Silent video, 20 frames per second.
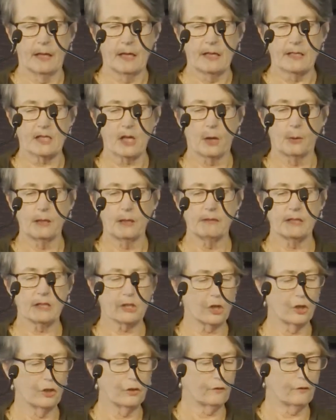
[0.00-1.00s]
So he
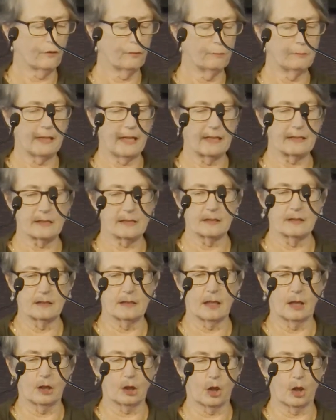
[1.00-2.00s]
returned from
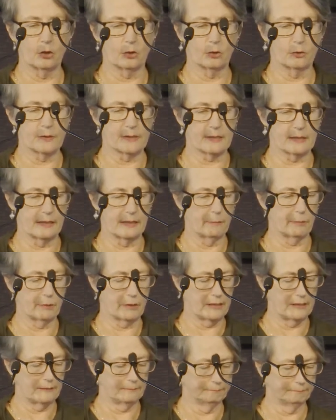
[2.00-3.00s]
London a local
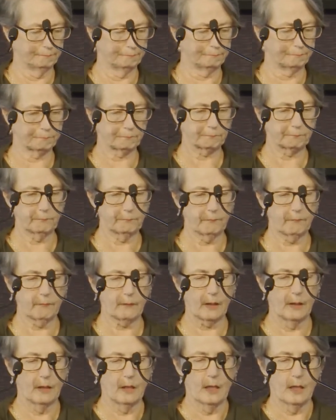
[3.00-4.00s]
celebrity.
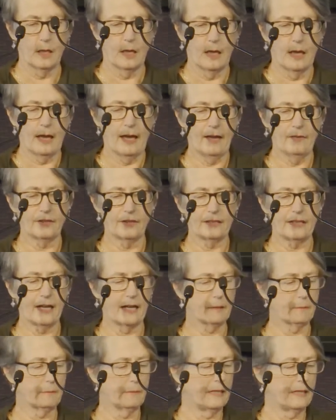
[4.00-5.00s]
And the
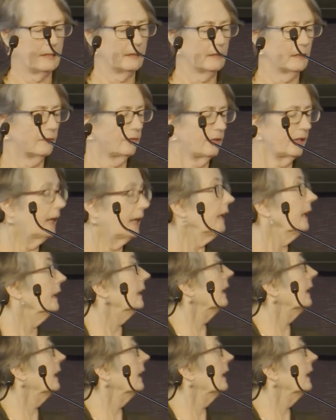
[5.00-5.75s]
young men of the ANA,